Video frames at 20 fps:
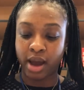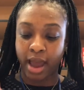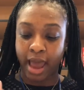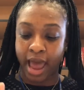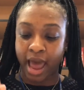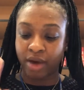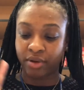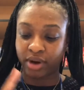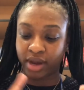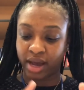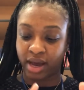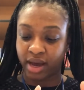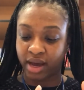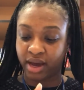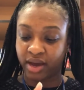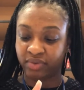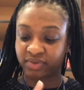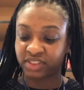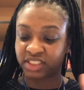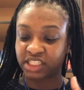out
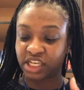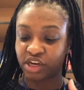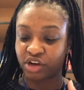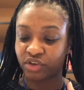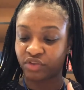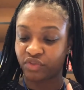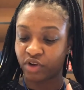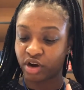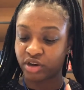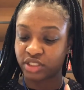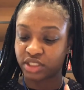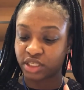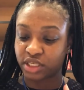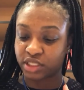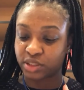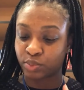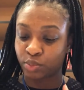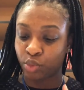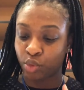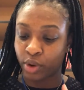of Tinker
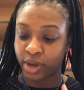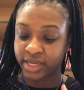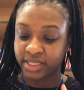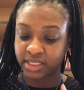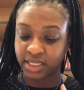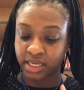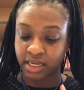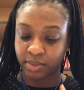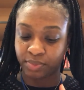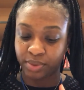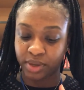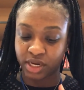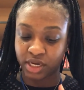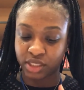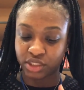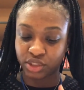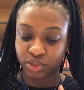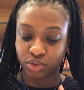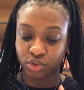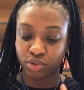versus Moines
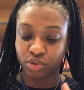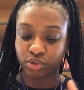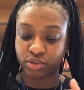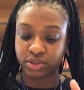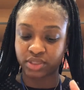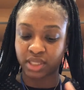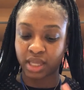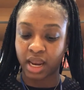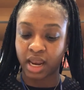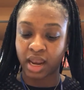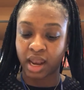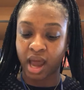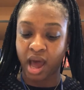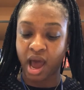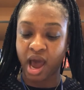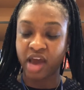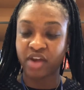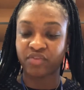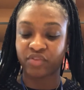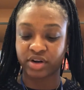Independent Schools,
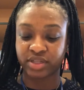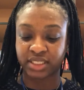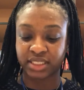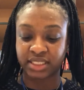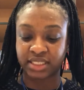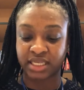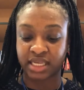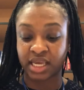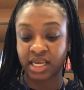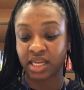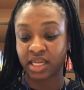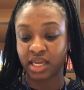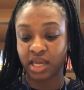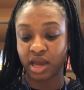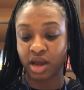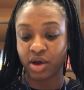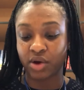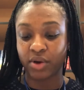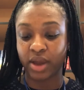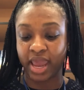Laud versus
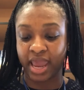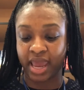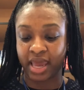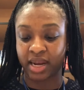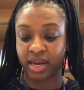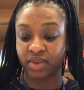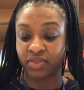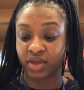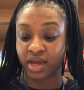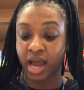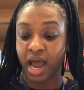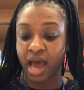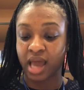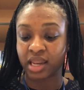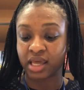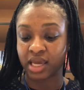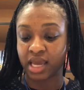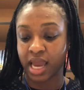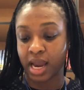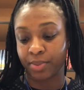Gilio, and the
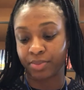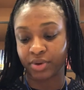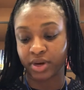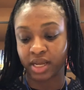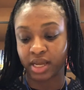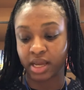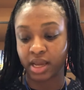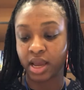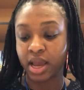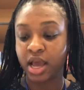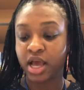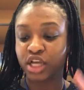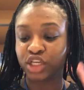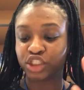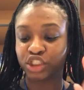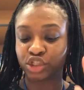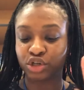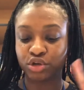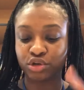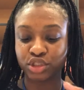Colin Kaepernick.
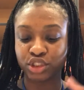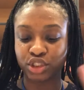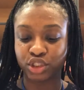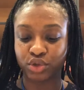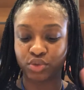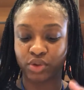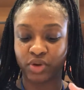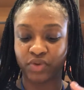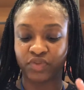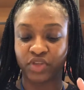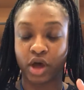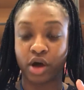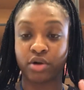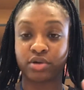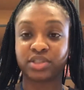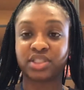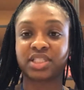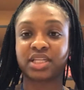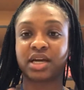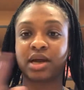Choose 2 of
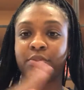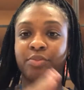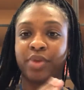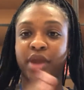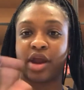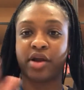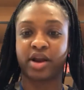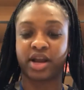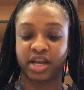those to compare and